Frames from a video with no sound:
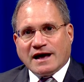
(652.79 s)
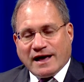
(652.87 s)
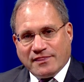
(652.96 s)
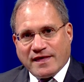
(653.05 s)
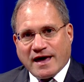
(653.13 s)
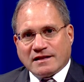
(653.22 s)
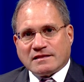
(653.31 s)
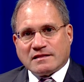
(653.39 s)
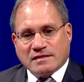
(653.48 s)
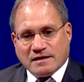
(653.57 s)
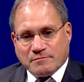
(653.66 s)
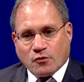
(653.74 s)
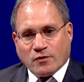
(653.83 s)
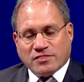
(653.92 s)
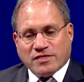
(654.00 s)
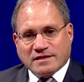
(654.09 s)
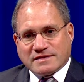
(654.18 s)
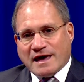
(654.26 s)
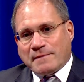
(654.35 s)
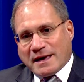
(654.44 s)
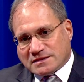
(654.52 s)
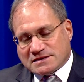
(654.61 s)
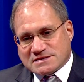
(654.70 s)
And then the important thing, they
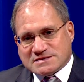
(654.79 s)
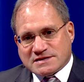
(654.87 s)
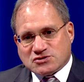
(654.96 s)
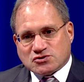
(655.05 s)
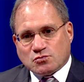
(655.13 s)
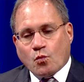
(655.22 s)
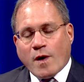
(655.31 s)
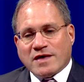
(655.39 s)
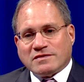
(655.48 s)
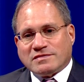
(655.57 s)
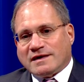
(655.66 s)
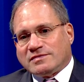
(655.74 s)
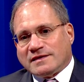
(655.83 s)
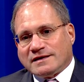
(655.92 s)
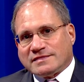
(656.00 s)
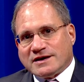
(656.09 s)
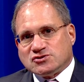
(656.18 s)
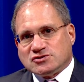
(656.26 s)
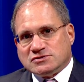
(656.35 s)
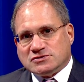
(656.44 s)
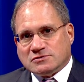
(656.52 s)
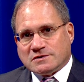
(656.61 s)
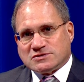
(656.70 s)
make the decision whether they think they should
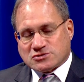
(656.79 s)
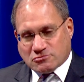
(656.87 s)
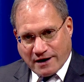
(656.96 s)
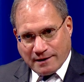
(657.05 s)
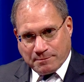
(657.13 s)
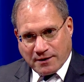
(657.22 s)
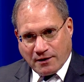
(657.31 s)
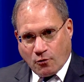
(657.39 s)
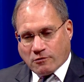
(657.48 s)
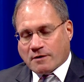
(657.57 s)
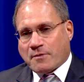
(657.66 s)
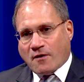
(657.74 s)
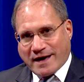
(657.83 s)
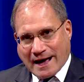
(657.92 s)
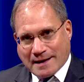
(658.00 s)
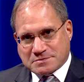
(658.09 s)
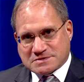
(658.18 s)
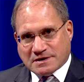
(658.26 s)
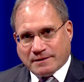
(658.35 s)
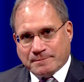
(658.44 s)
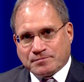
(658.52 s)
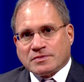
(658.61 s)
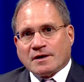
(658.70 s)
do a scraping or a biopsy.
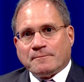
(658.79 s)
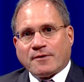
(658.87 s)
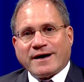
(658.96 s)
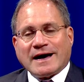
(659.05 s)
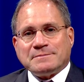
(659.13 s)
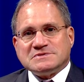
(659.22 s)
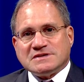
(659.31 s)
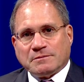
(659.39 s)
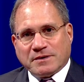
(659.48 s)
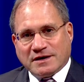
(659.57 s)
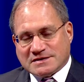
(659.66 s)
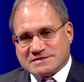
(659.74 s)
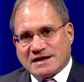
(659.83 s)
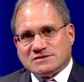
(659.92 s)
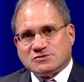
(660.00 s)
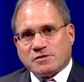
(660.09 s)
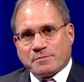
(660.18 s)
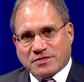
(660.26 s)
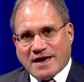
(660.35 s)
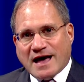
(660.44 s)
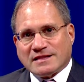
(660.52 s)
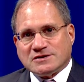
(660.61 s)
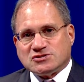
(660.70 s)
Biopsying being sent to the
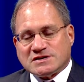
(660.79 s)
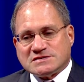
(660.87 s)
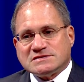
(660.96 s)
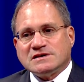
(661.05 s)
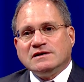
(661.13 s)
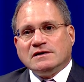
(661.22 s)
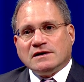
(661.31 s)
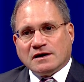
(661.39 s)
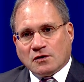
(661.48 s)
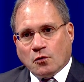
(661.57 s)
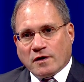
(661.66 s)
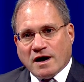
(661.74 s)
pathologist. In a,